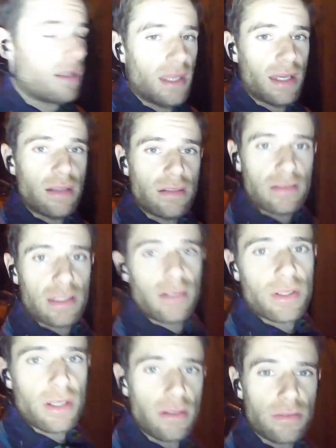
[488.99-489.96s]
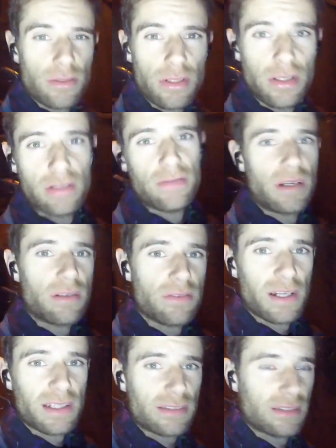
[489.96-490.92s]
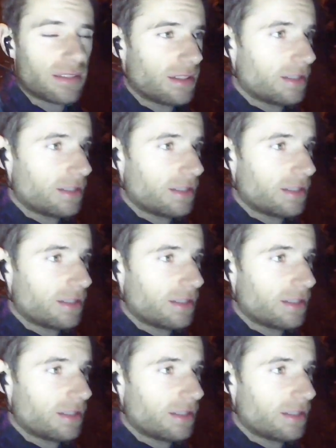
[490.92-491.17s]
Yeah, let's see how it goes. Not going to do it very fast,